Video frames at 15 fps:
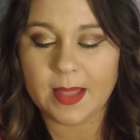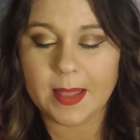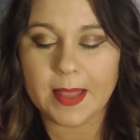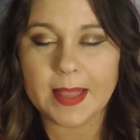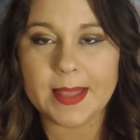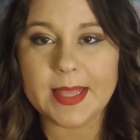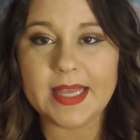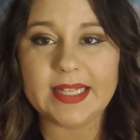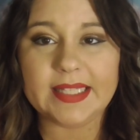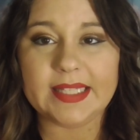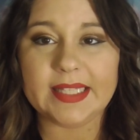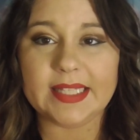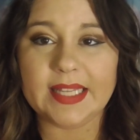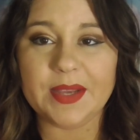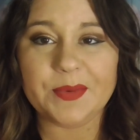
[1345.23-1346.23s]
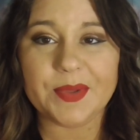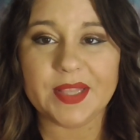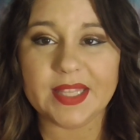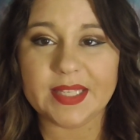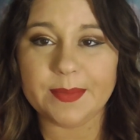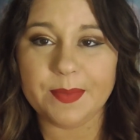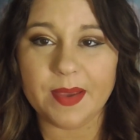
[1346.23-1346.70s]
Let's see what
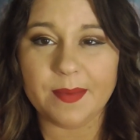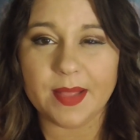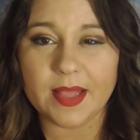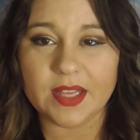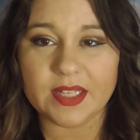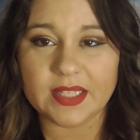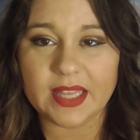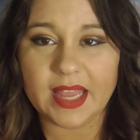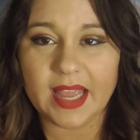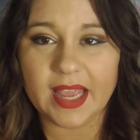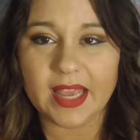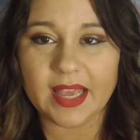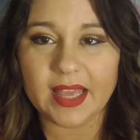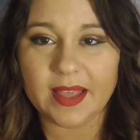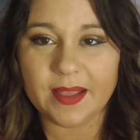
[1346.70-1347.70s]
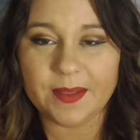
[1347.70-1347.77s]
this baby looks like.